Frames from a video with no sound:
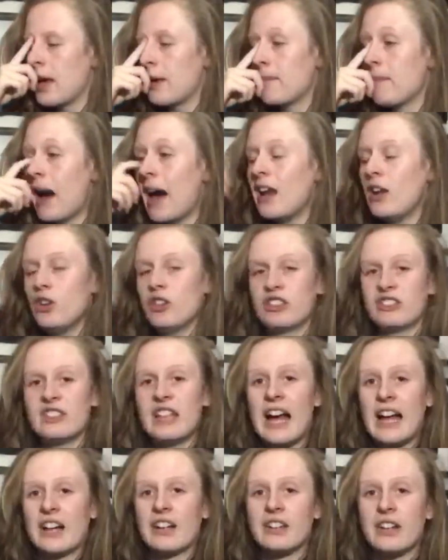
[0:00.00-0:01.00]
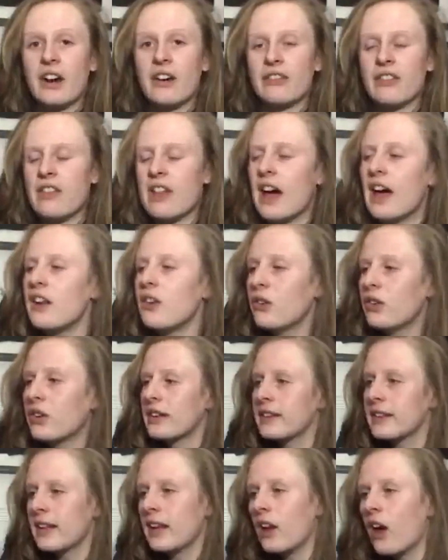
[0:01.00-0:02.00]
Man looks knackered after that,
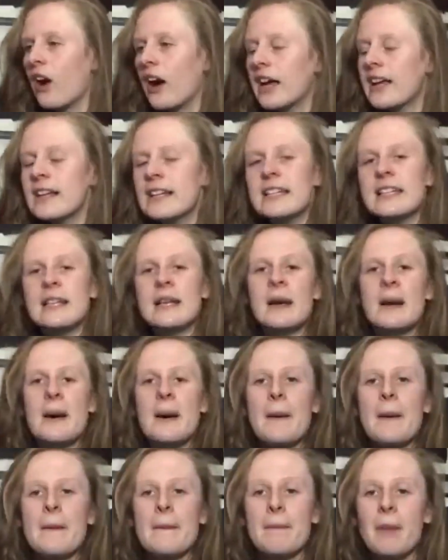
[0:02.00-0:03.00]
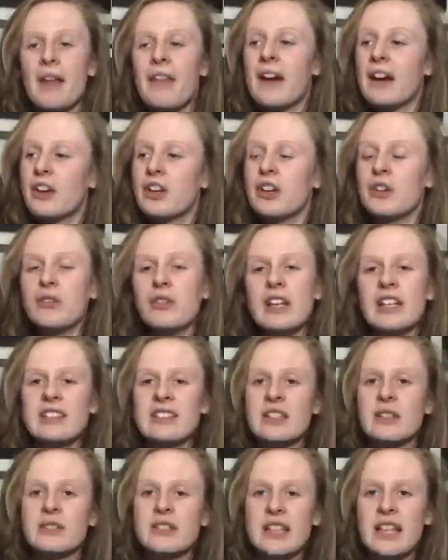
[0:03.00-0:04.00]
gonna lie, but that could have really
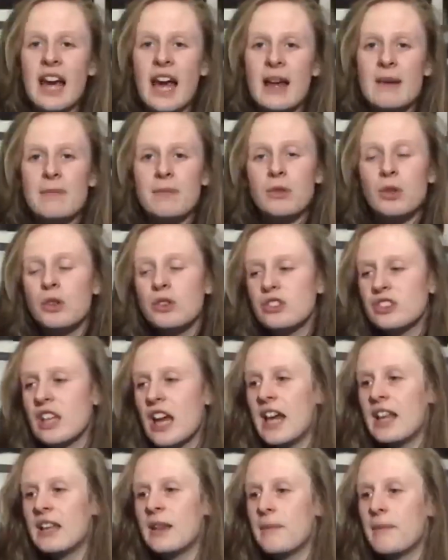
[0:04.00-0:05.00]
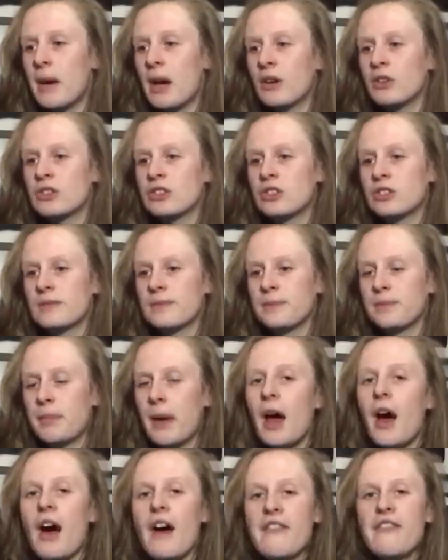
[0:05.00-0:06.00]
sealed the game. Not saying that Bale,
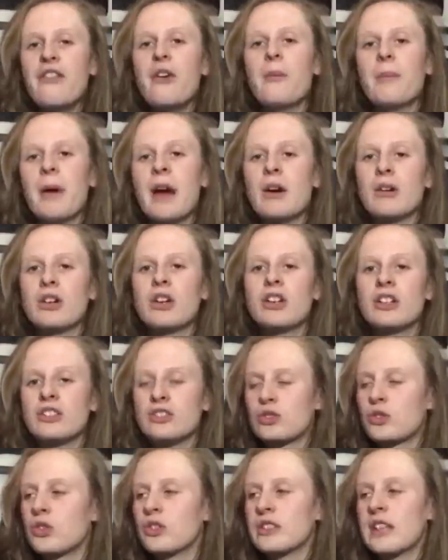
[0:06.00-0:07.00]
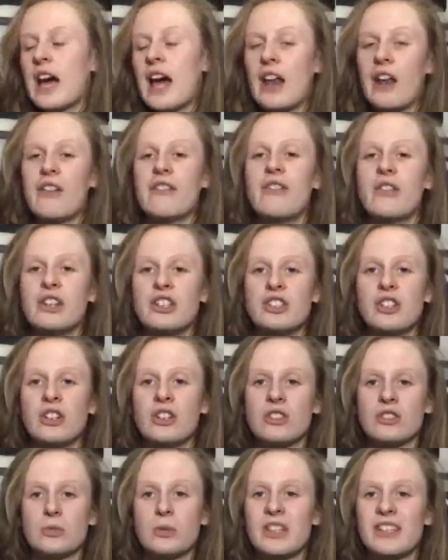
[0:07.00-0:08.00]
but I thought Bale could have scored that, and I thought he should
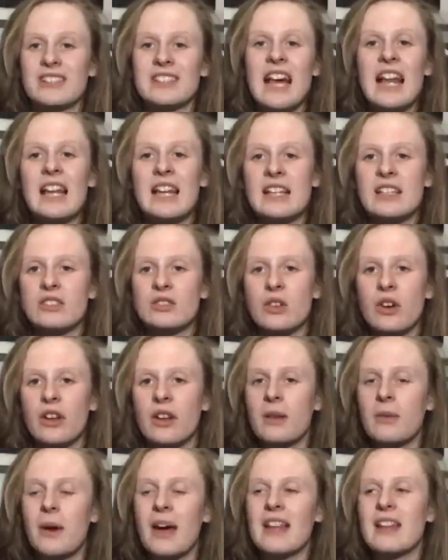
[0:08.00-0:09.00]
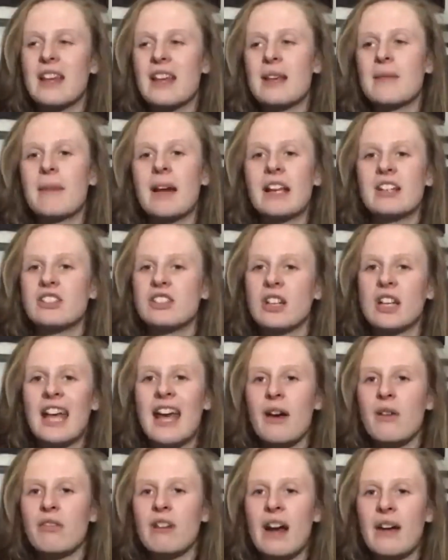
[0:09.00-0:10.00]
have with the talent he's got, the way that he managed to
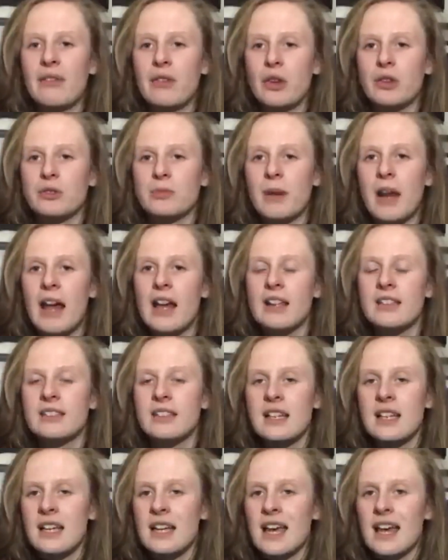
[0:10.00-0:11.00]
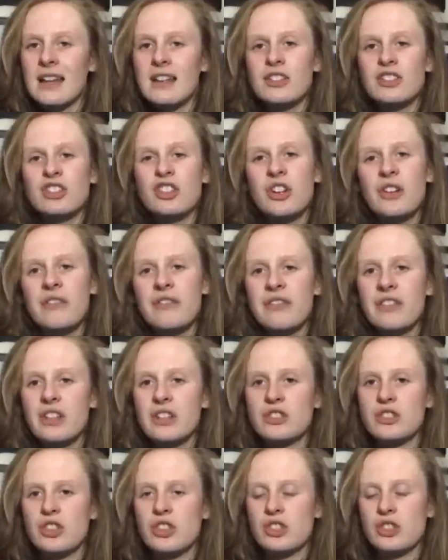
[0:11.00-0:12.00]
get around those players, they just couldn't
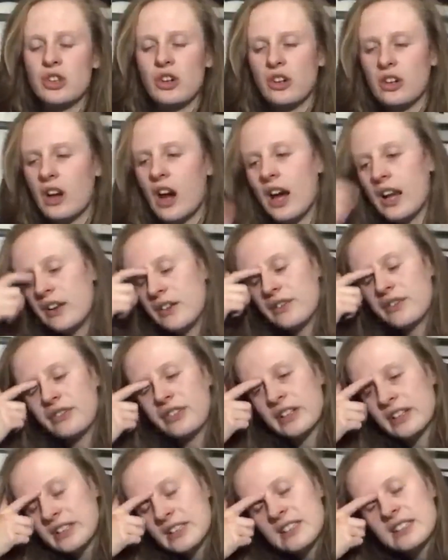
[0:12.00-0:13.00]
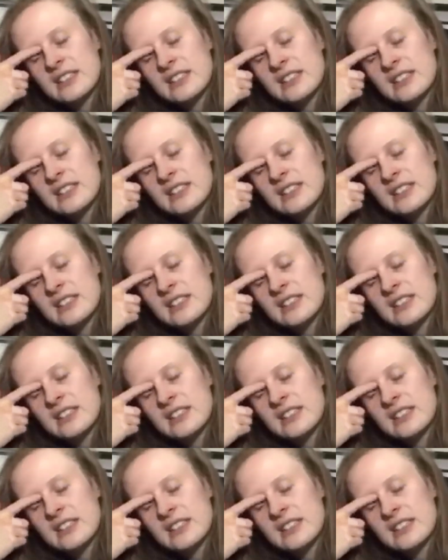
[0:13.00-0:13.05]
finish a shot. Kind of